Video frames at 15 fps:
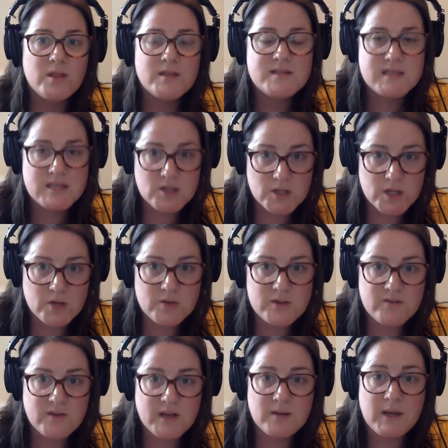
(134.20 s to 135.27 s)
0
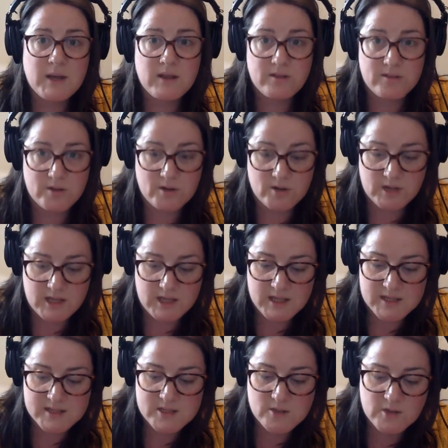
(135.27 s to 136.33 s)
divided by 30
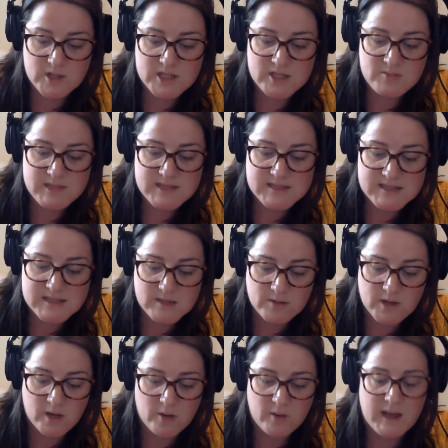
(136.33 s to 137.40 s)
is going to be
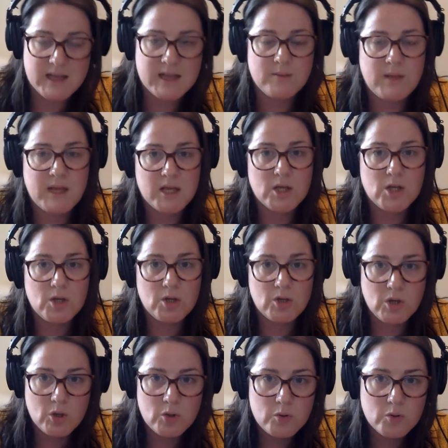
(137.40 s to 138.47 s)
0. I can make
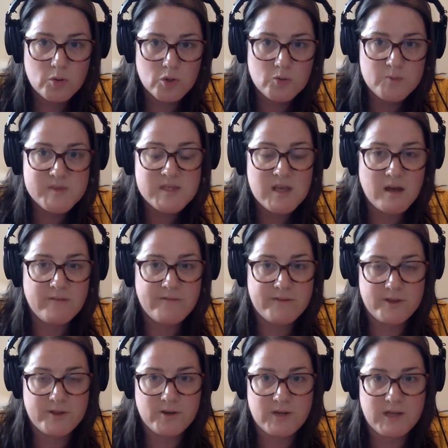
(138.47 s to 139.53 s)
no groups of
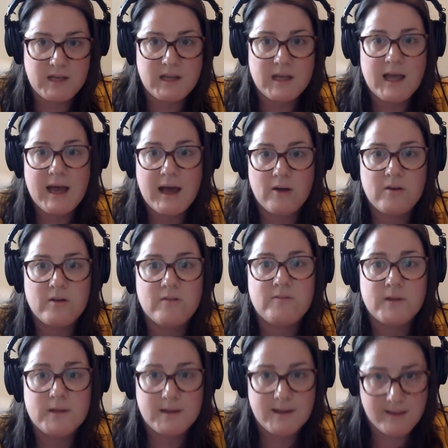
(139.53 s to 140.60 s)
30 out of
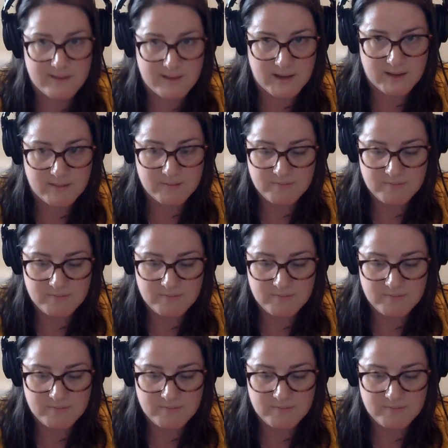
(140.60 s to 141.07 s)
nothing.